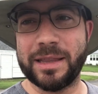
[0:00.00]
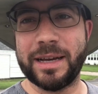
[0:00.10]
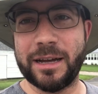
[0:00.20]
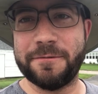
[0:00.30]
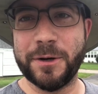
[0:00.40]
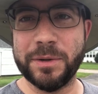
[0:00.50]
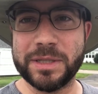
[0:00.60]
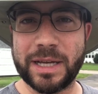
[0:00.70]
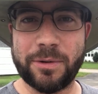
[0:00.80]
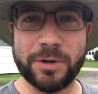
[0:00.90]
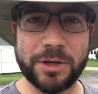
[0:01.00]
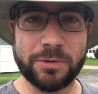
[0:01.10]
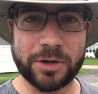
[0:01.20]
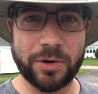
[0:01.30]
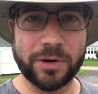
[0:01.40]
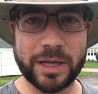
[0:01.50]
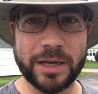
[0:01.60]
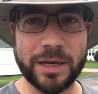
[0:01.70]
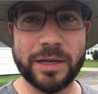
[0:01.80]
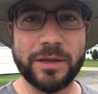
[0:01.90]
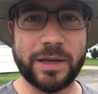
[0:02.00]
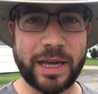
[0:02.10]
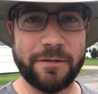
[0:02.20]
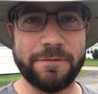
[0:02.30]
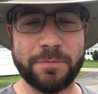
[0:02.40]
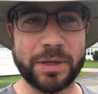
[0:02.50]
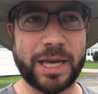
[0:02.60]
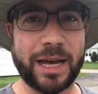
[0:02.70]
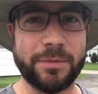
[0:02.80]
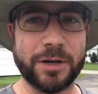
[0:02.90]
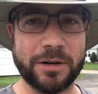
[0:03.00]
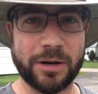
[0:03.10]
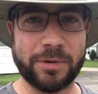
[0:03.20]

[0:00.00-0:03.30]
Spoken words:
the iPhone is that when you're recording, you can't flip the camera